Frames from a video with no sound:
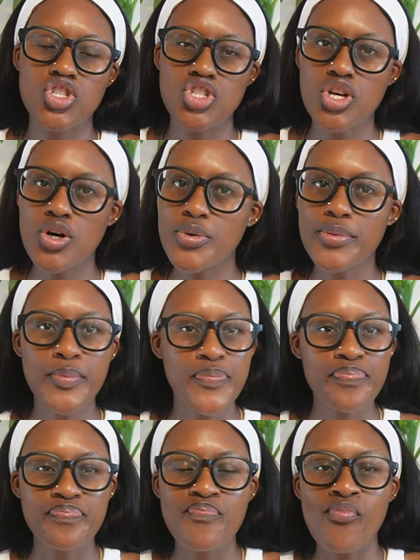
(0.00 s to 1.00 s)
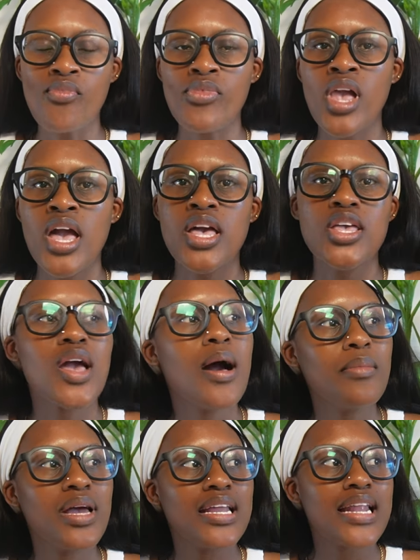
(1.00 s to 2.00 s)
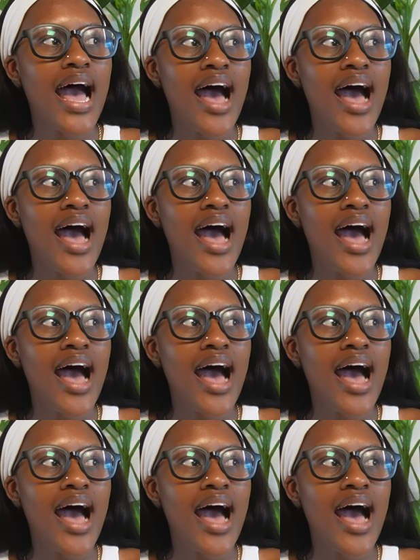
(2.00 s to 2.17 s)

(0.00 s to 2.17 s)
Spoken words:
So yeah, man,